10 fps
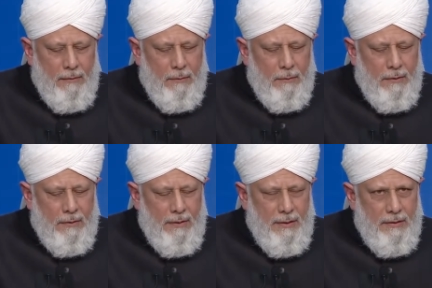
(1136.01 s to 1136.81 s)
through
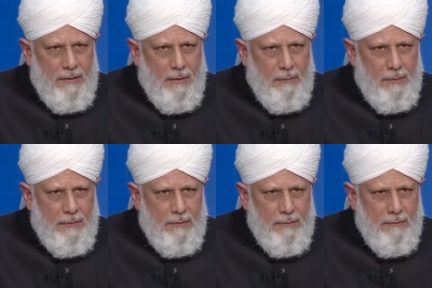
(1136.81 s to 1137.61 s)
increased
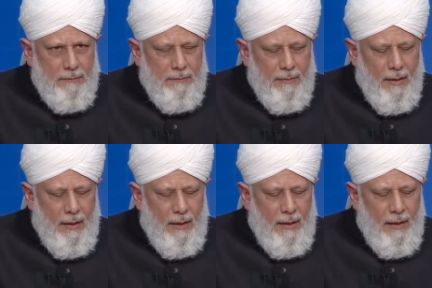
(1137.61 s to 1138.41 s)
service
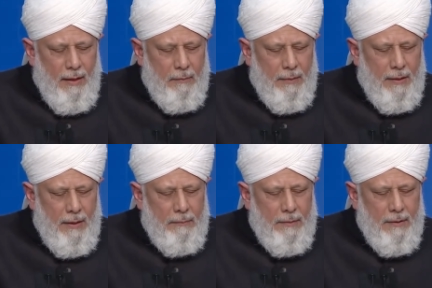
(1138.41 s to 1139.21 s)
and by
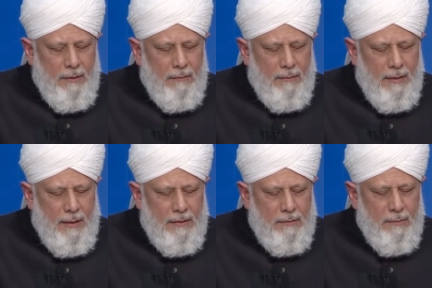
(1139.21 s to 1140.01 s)
helping
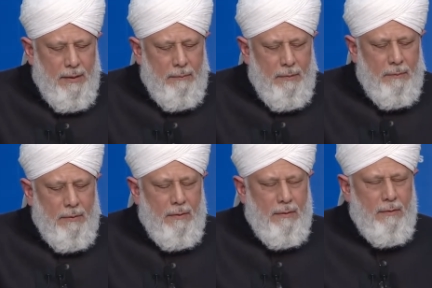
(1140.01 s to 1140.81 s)
as many
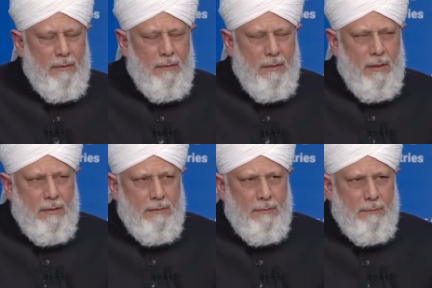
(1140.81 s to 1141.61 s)
people as